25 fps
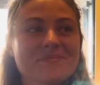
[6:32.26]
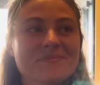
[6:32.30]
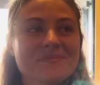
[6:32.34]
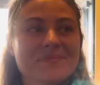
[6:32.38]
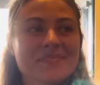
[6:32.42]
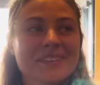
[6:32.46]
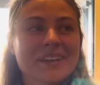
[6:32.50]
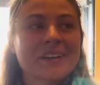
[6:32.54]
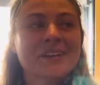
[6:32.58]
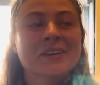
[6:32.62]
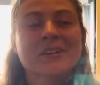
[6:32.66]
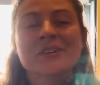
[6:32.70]

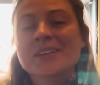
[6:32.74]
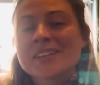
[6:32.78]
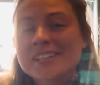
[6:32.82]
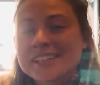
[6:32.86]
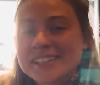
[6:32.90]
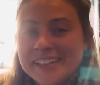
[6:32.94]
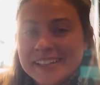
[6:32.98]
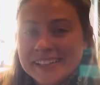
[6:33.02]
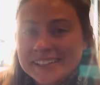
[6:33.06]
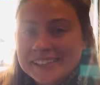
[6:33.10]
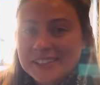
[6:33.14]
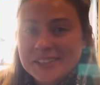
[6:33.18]

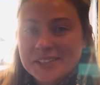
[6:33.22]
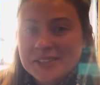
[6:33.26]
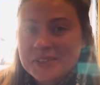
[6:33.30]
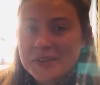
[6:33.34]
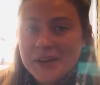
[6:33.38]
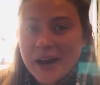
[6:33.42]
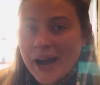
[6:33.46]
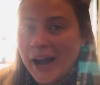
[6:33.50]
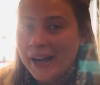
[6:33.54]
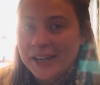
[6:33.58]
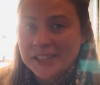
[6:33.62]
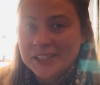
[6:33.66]
continue
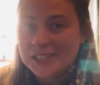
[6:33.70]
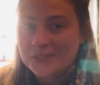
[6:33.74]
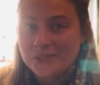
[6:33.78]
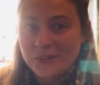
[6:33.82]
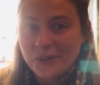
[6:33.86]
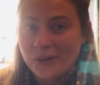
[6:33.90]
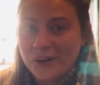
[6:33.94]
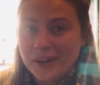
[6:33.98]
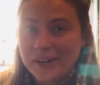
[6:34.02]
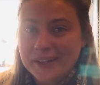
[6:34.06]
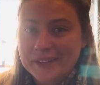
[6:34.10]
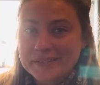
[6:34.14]
to ask
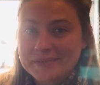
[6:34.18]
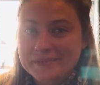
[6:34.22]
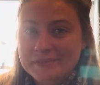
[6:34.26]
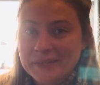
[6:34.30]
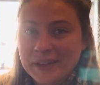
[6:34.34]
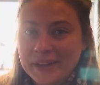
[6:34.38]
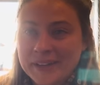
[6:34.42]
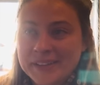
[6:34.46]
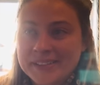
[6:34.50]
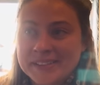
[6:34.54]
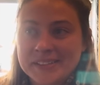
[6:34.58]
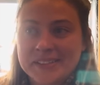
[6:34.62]
for it
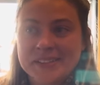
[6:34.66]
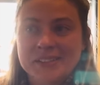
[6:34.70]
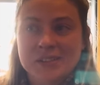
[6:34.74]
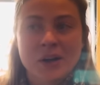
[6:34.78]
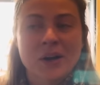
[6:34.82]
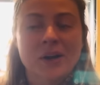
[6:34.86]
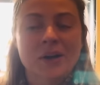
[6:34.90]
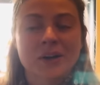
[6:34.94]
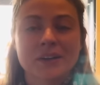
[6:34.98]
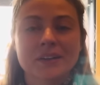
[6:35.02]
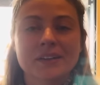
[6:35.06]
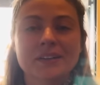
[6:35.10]
because it's
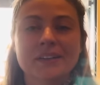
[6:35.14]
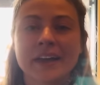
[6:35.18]
heard.